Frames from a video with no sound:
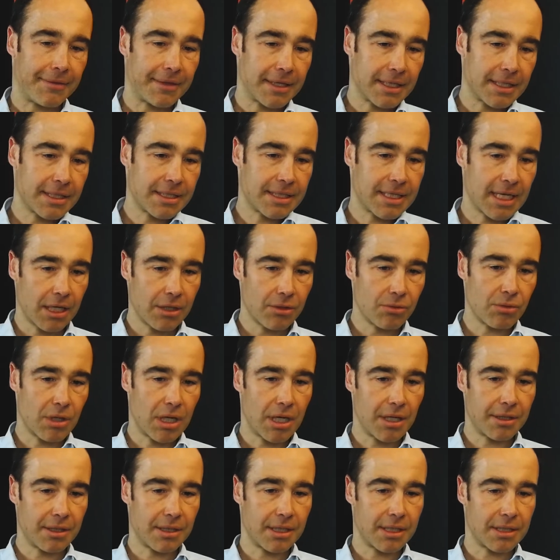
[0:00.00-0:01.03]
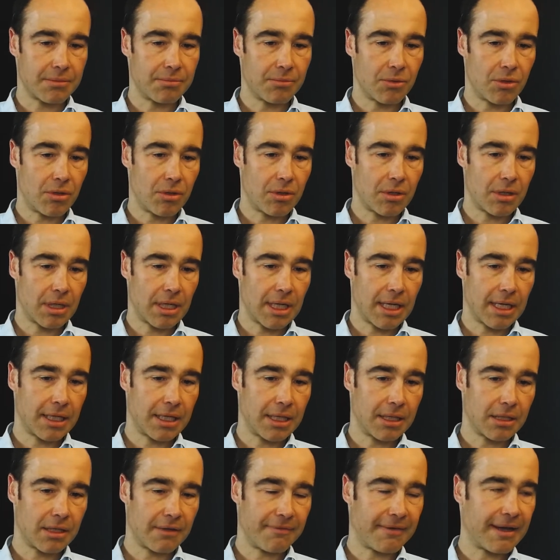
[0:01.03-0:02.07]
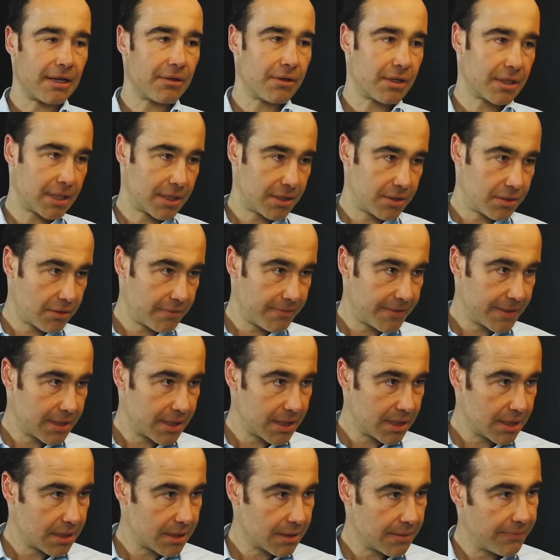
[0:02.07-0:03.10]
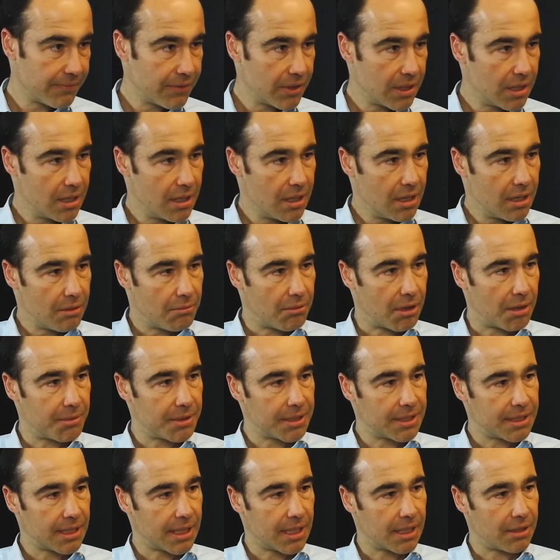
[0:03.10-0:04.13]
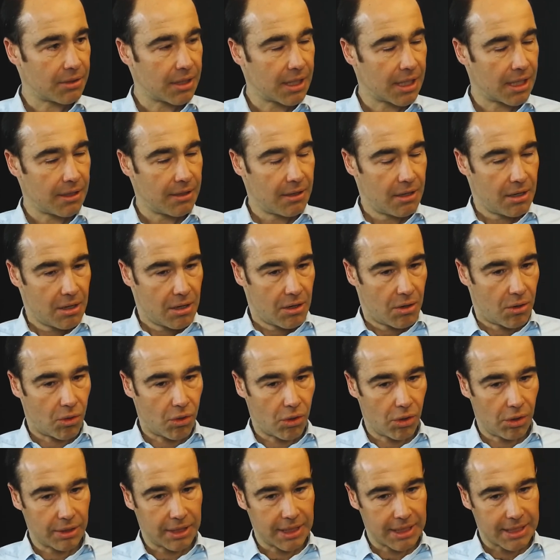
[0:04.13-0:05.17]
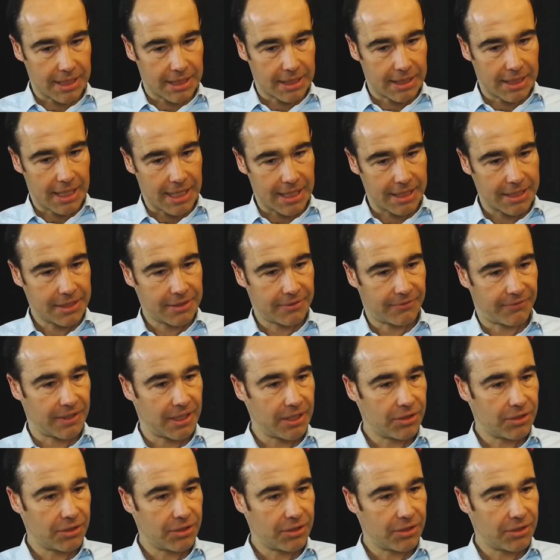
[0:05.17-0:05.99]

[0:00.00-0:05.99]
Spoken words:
And then the second one is more like in the value-added services, where we say, okay, all these enhanced